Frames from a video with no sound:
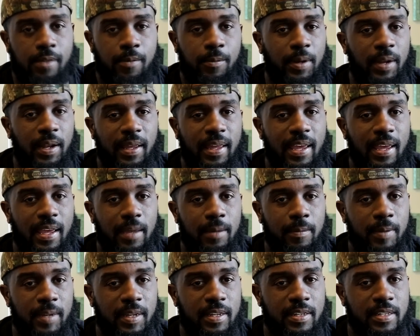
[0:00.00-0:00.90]
when I
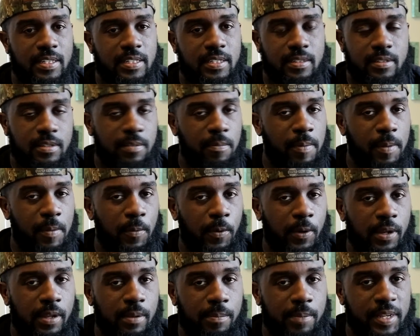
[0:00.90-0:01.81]
came, I guess some people
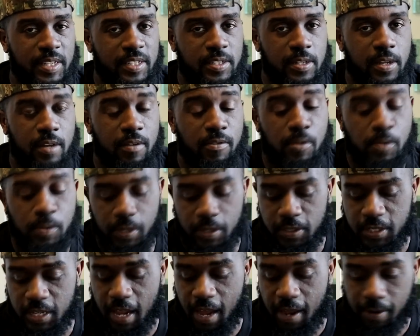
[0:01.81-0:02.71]
were getting pissed off. Who
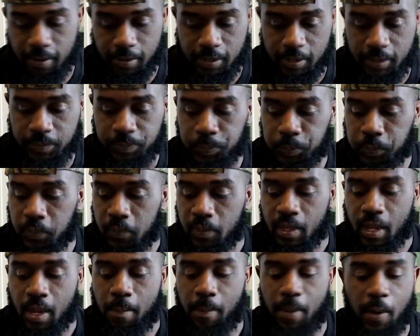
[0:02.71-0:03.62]
knows? I don't know.
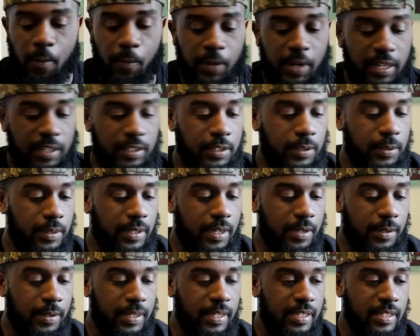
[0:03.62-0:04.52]
But what I do
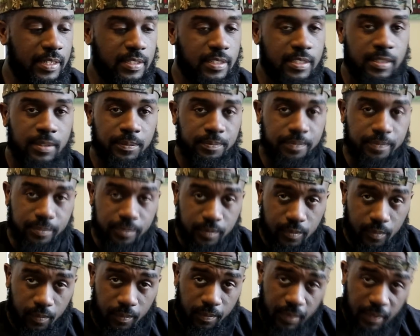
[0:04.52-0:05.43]
know is
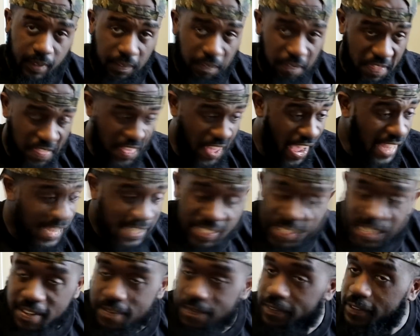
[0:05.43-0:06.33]

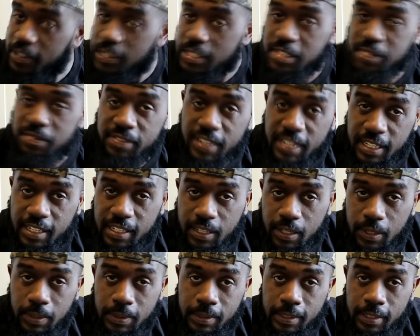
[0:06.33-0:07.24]
that's it for this
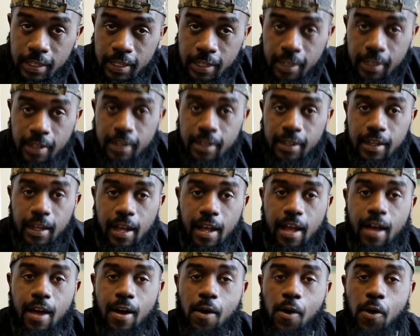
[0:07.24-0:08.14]
video.
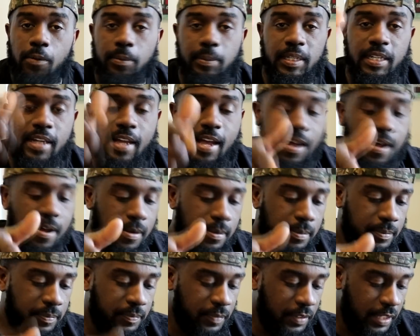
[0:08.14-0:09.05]
I hope it
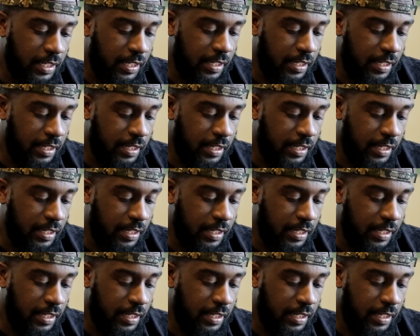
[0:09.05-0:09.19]
helped.